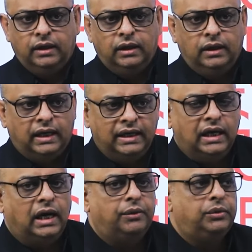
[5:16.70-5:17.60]
And
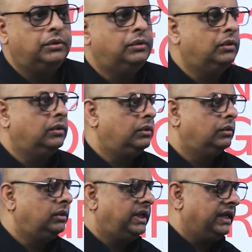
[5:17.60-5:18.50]
how to
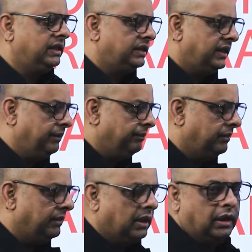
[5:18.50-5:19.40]
take the theme,
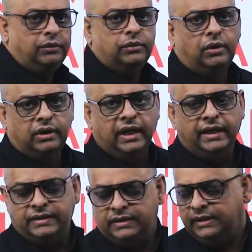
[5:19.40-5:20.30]
how to
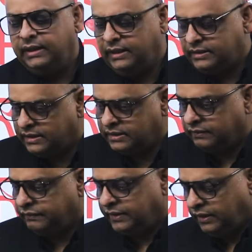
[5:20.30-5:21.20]
organize, etc.
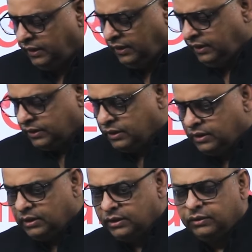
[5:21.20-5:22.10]
Fine.
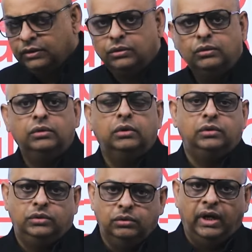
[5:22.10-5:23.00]
To
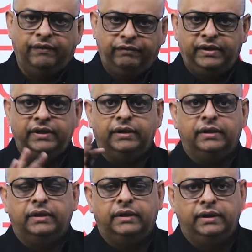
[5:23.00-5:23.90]
do everything
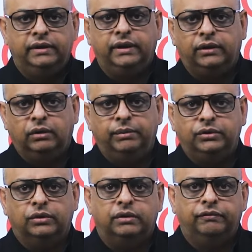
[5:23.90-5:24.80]
in the economic
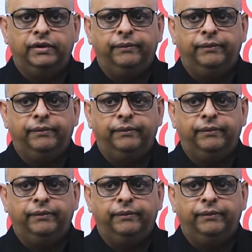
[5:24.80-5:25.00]
geography,